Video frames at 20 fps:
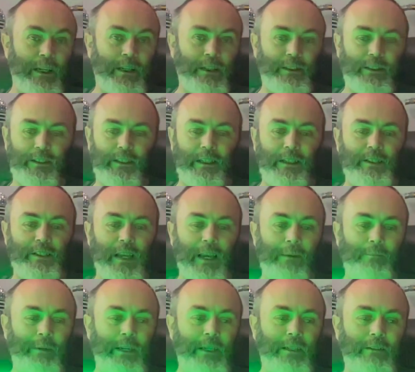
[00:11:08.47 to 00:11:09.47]
is
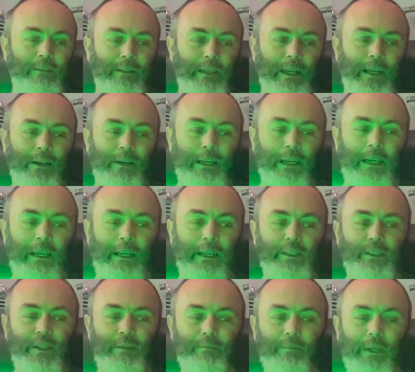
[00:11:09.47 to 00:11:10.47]
happening out here
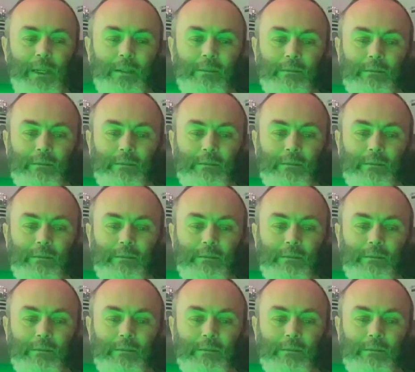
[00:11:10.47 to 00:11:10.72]
somewhere.